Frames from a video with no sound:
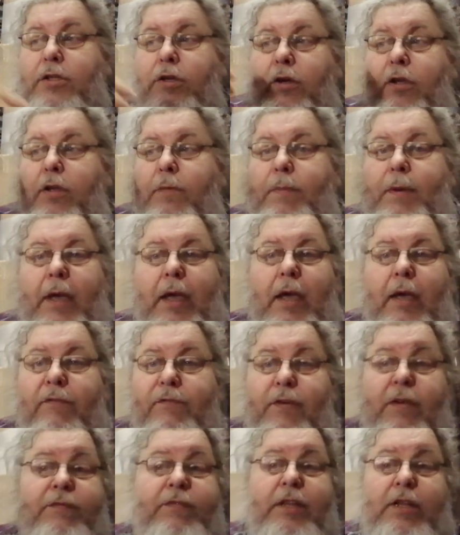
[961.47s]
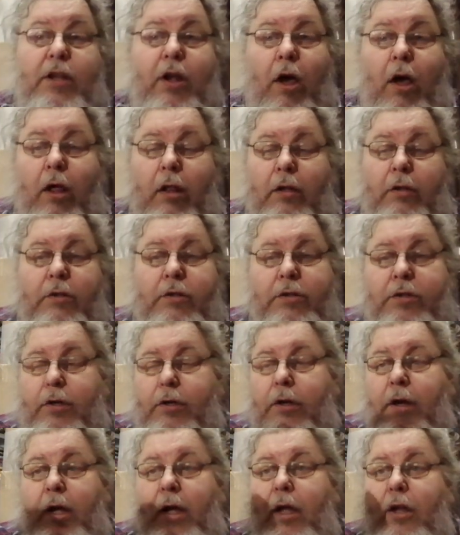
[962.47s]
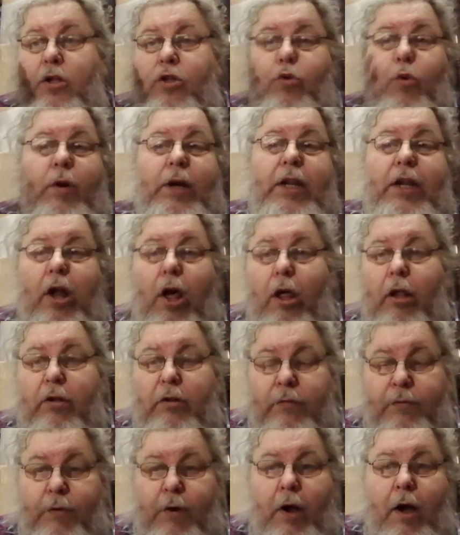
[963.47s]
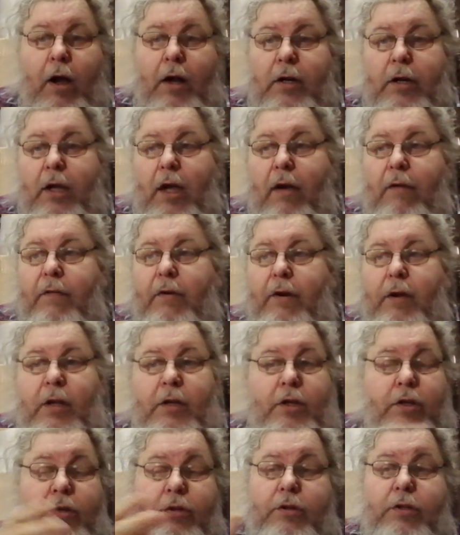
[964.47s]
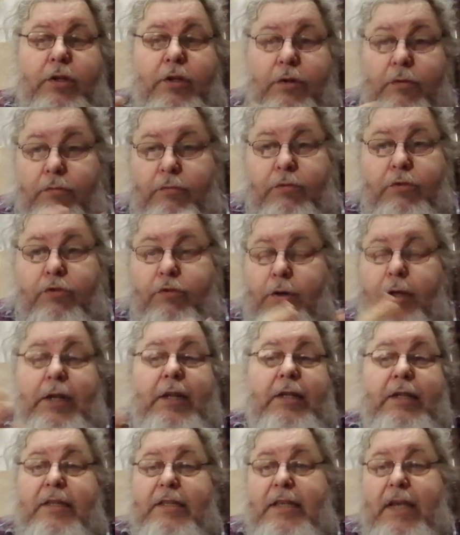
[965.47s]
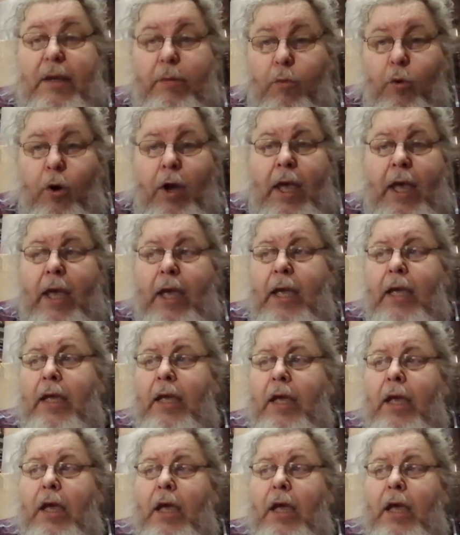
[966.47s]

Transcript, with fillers: So you pay fifty dollars or twenty dollars for hardcover, and you you treat it the same way